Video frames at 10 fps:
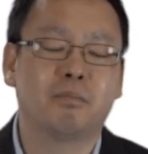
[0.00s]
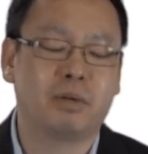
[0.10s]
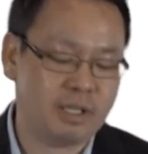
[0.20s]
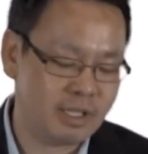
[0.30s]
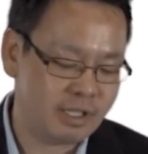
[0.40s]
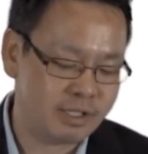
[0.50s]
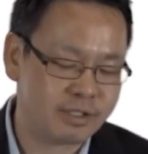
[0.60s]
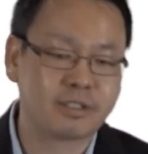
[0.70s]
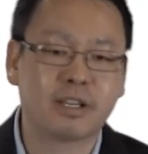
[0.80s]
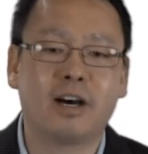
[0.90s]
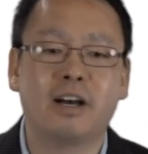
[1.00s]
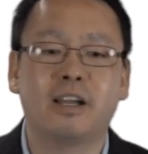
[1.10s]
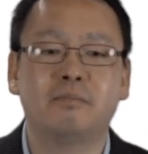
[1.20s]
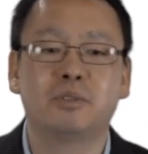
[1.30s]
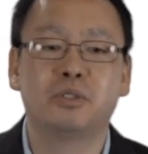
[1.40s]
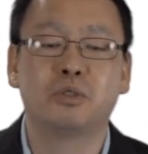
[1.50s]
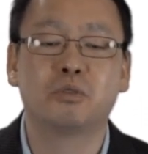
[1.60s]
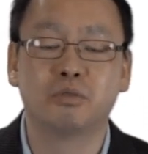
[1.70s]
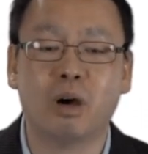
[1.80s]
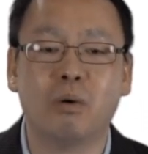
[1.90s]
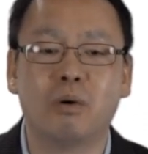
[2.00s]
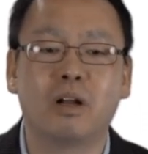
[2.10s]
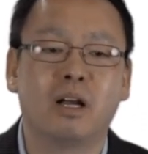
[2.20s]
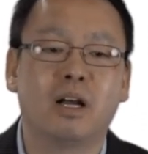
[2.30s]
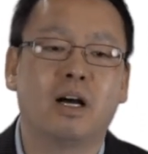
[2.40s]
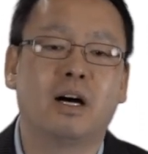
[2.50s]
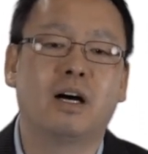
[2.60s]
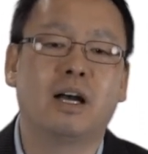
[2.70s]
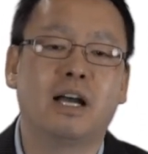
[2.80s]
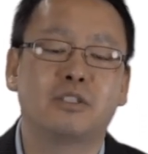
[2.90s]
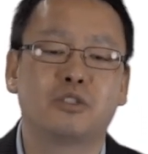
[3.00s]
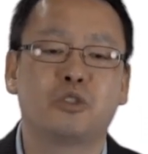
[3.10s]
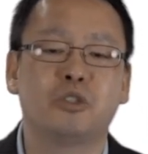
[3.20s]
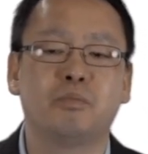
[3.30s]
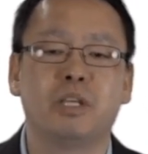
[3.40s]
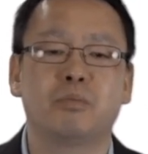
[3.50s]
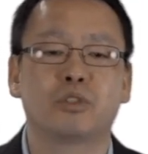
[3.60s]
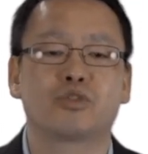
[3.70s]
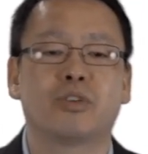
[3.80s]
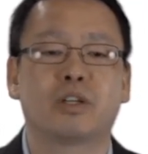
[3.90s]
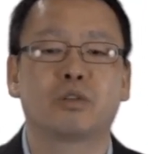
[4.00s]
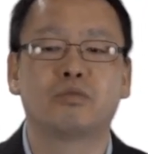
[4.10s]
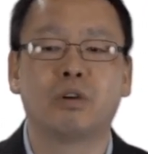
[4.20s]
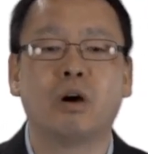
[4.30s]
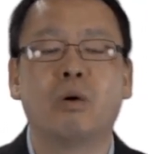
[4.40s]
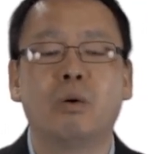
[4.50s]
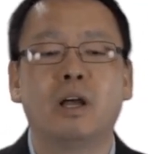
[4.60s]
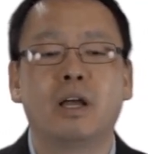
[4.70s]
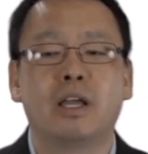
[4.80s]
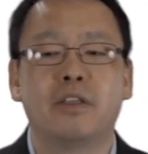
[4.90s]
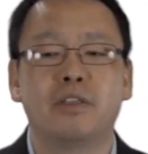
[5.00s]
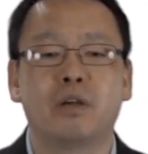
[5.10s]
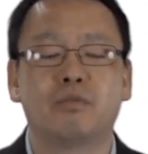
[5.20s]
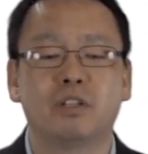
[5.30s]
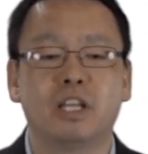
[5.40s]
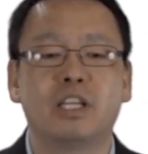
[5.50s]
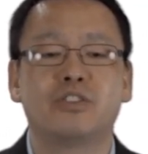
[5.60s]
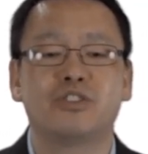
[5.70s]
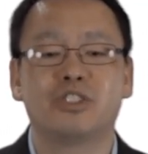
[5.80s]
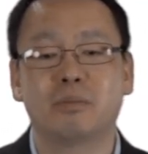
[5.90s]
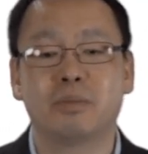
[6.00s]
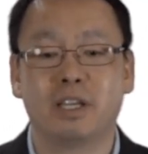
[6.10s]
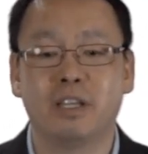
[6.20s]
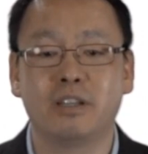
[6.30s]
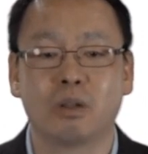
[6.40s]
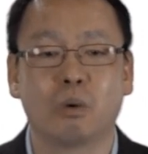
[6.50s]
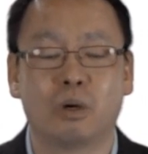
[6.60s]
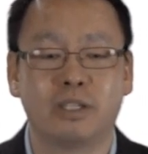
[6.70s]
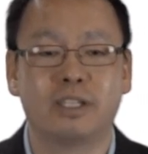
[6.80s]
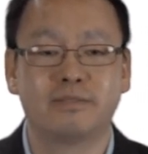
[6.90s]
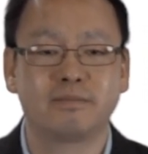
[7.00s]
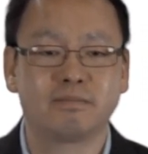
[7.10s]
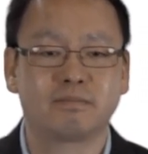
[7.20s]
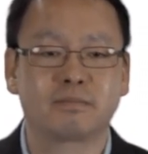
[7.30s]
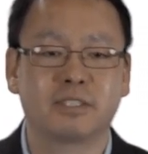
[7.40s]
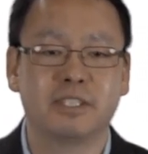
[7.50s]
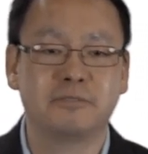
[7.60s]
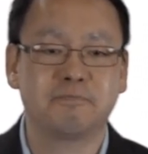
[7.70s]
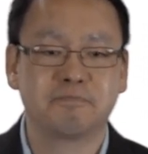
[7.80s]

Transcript: but it is the time to grow as two people try to grow in their relationship in the Lord. Okay.